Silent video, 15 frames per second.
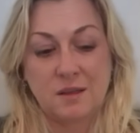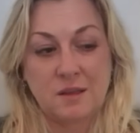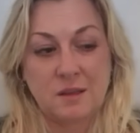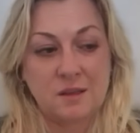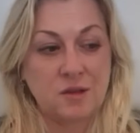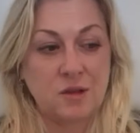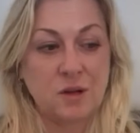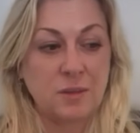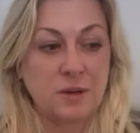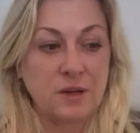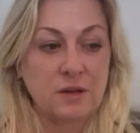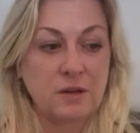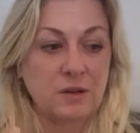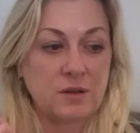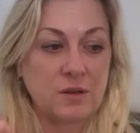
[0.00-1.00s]
draw
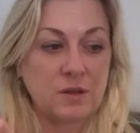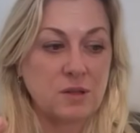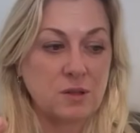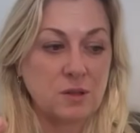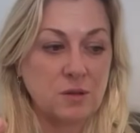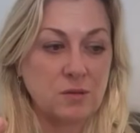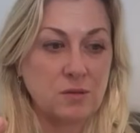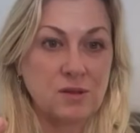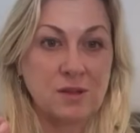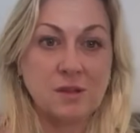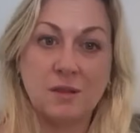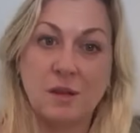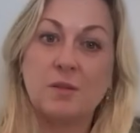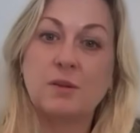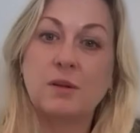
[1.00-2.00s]
parallels to
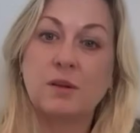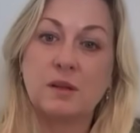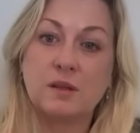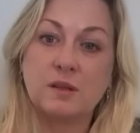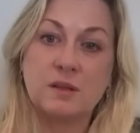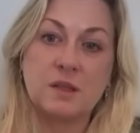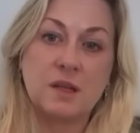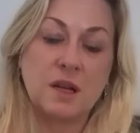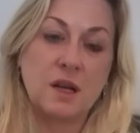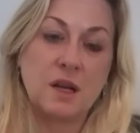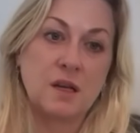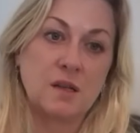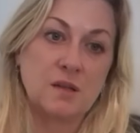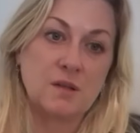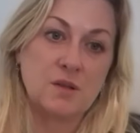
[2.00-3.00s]
celebrities
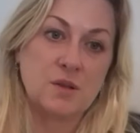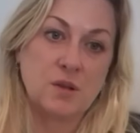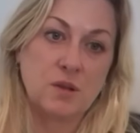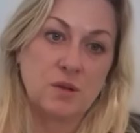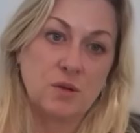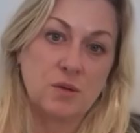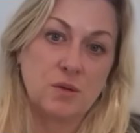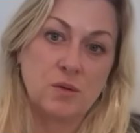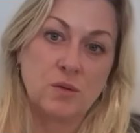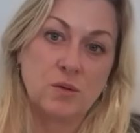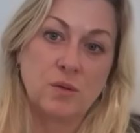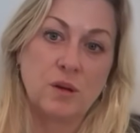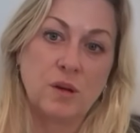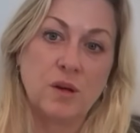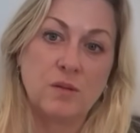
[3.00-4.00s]
and
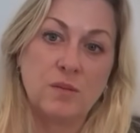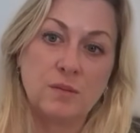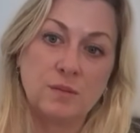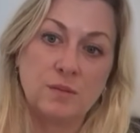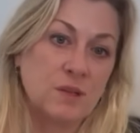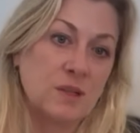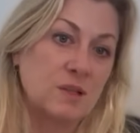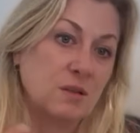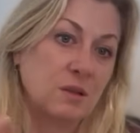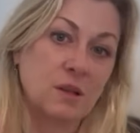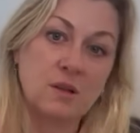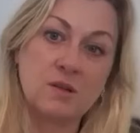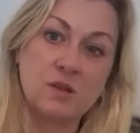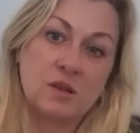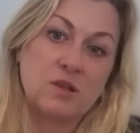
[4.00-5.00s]
to just
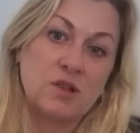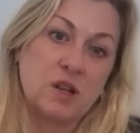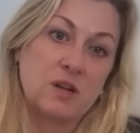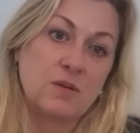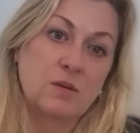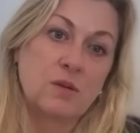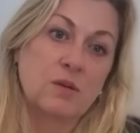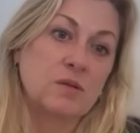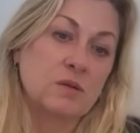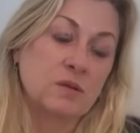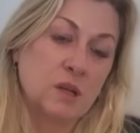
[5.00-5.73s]
leaders in general.